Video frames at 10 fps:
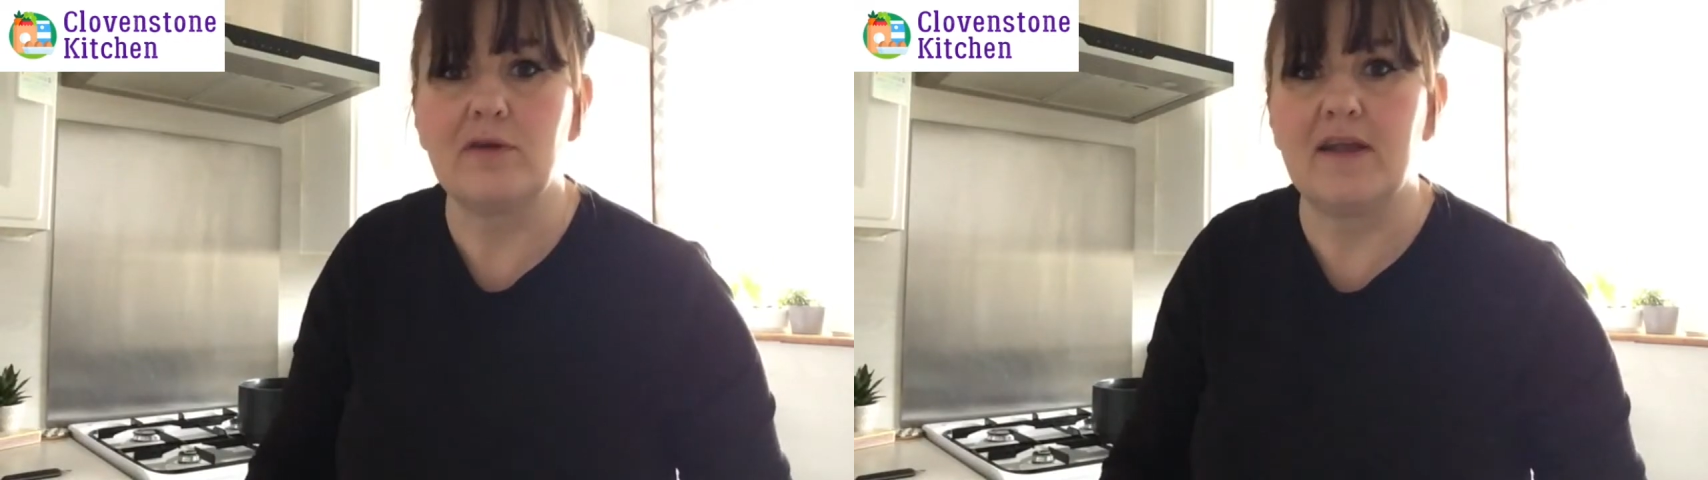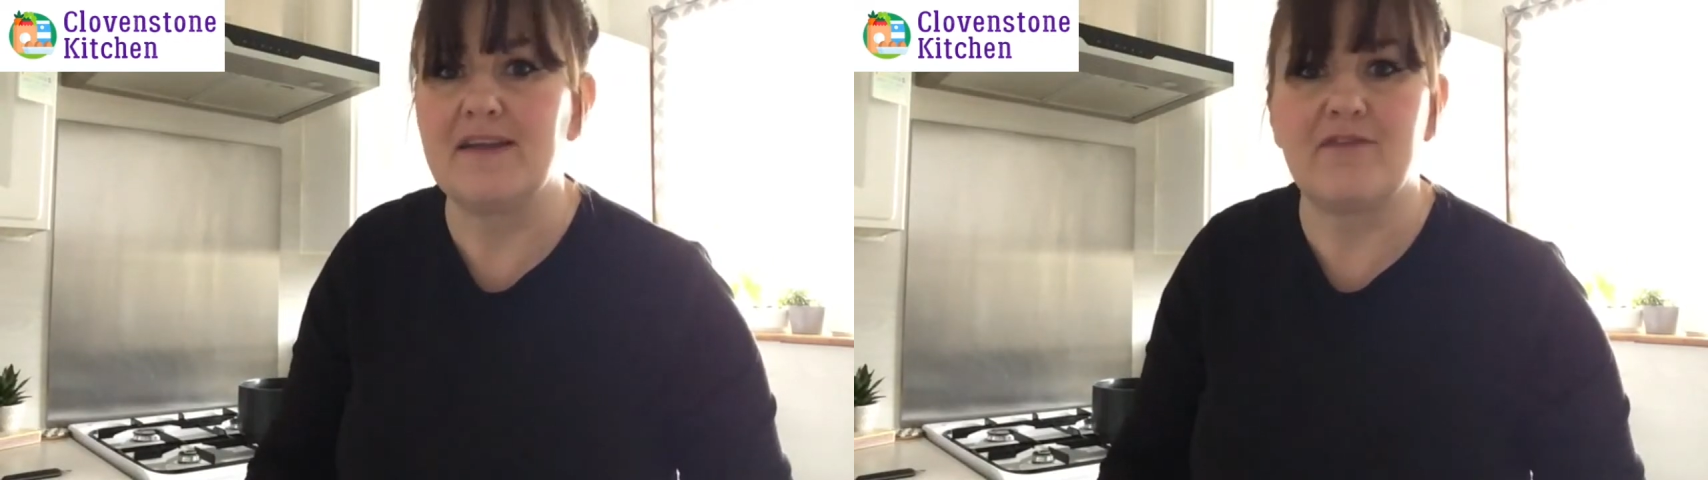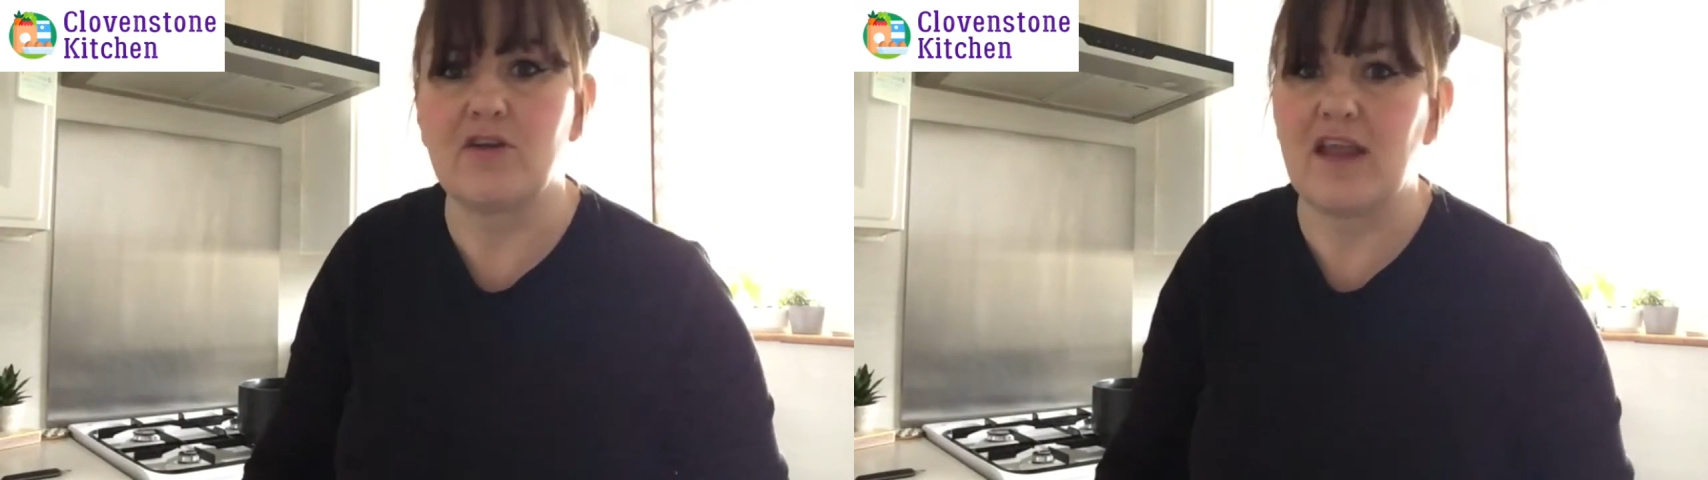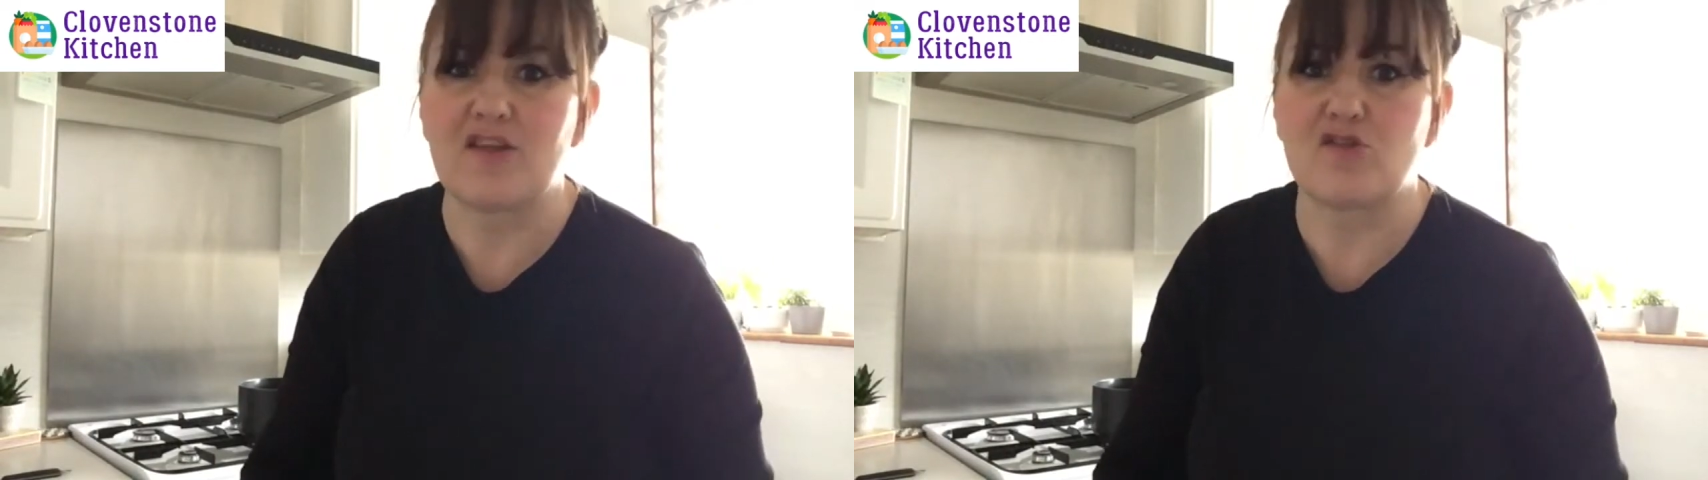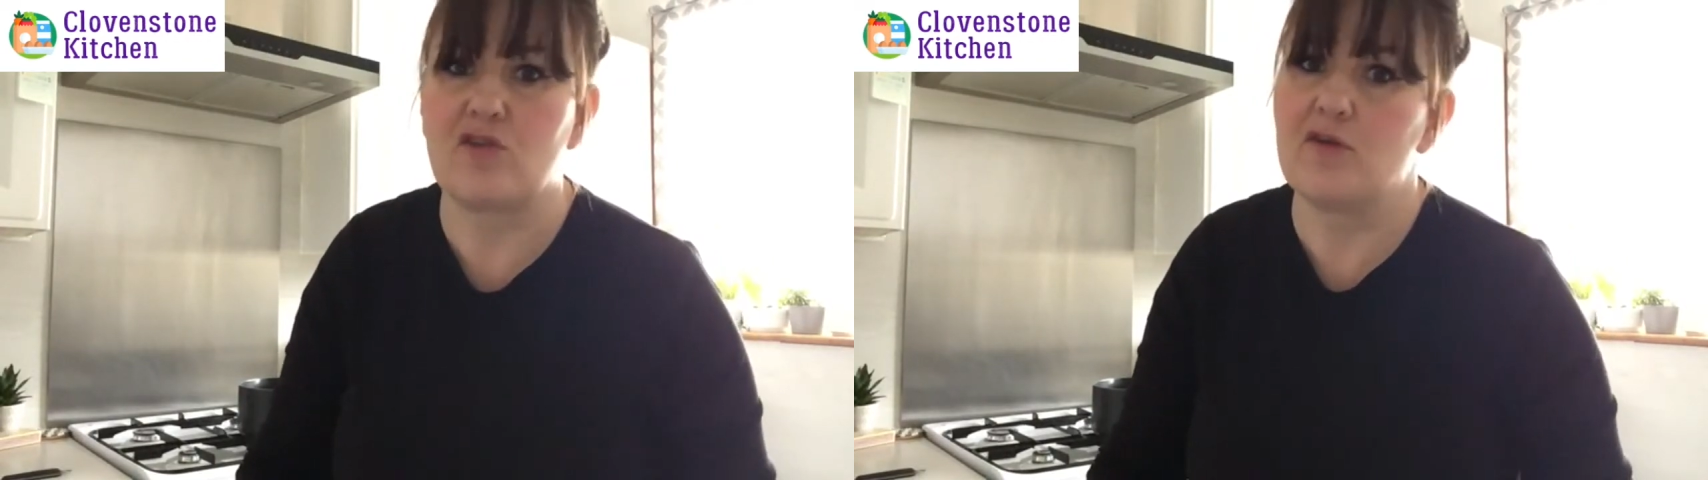It never
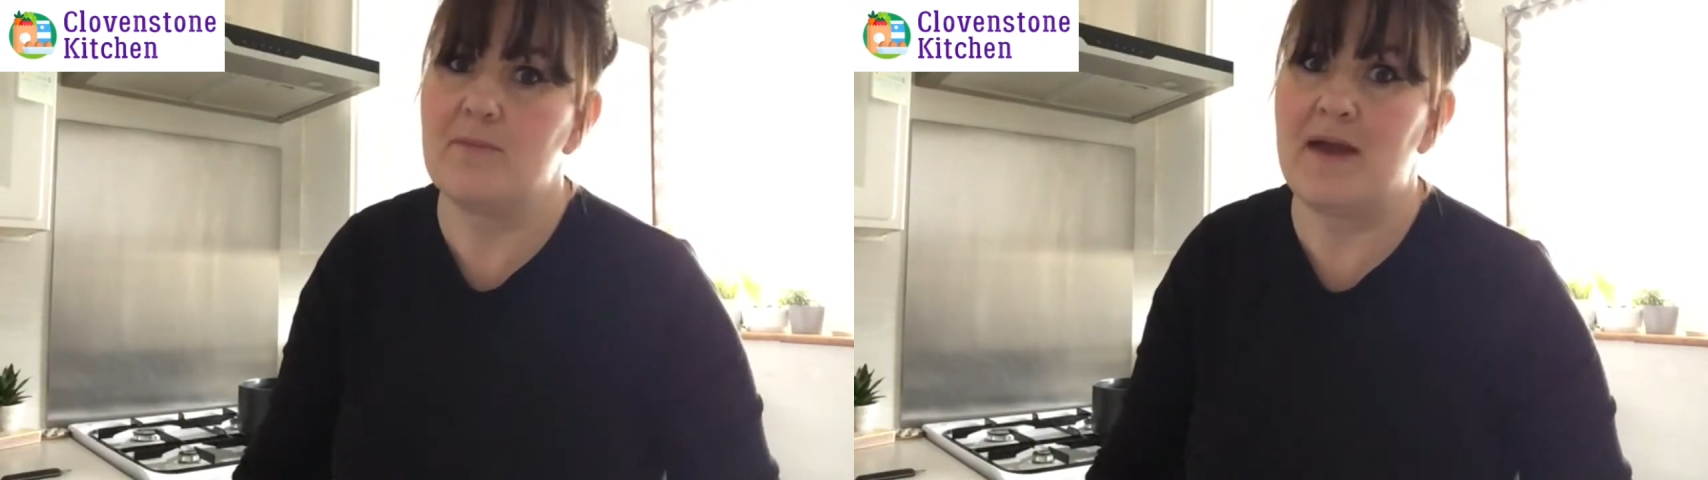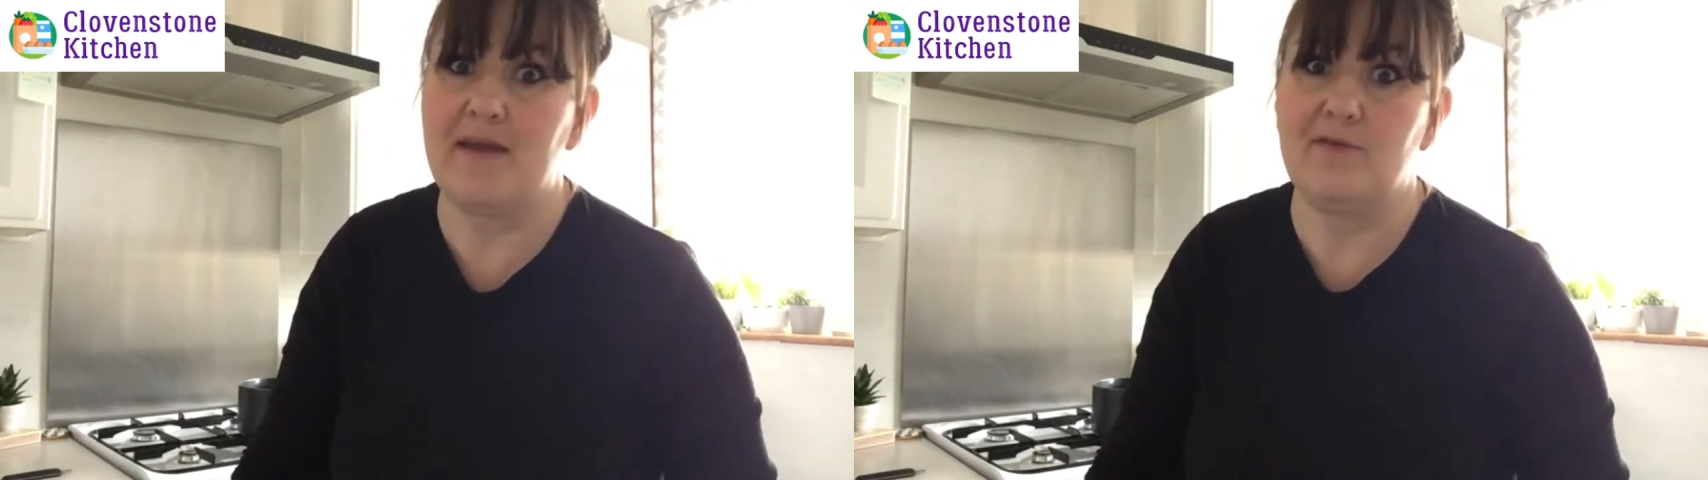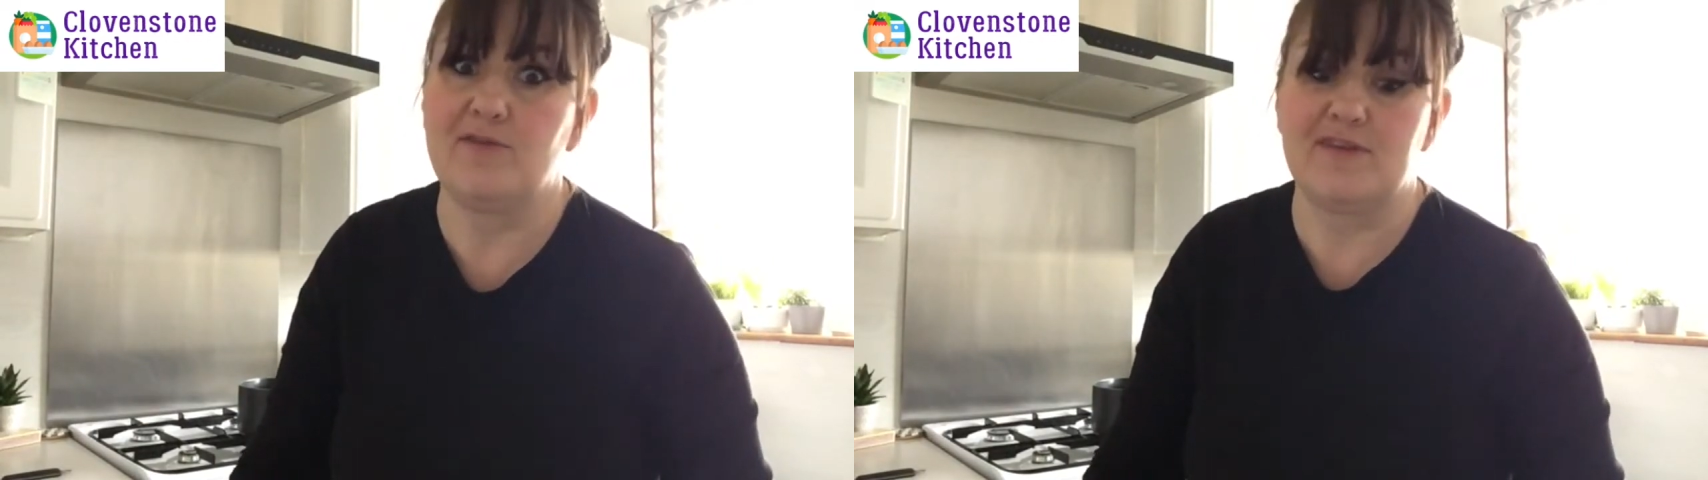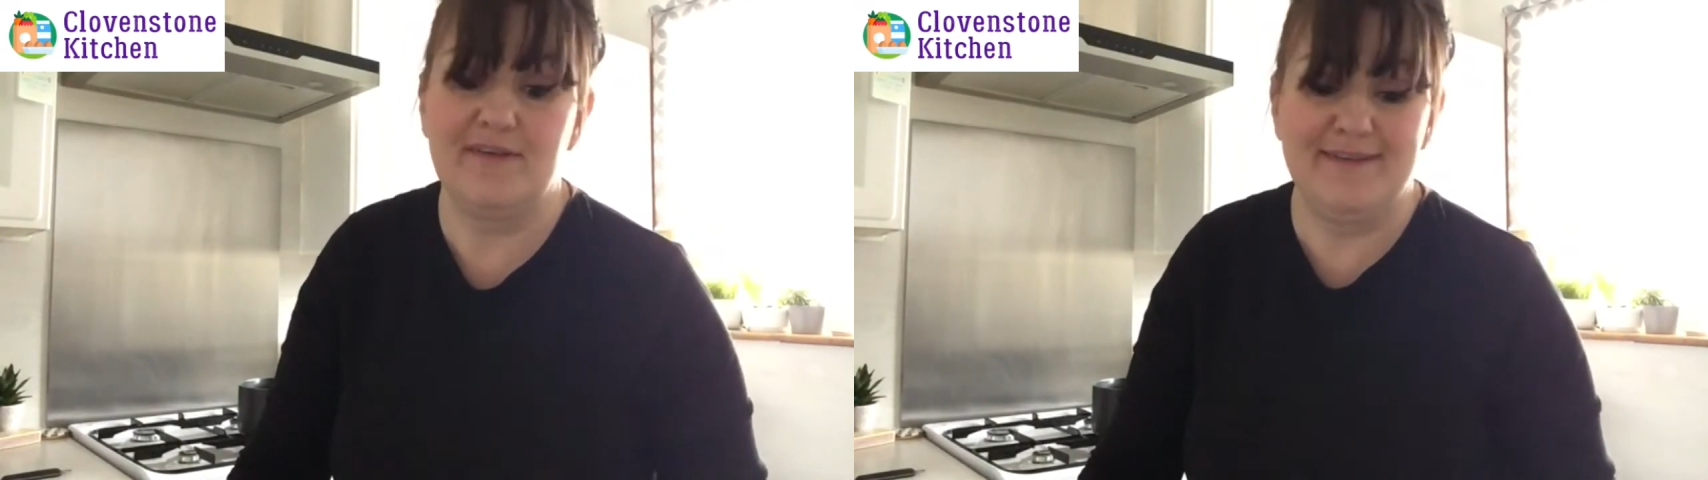lasts long in my house.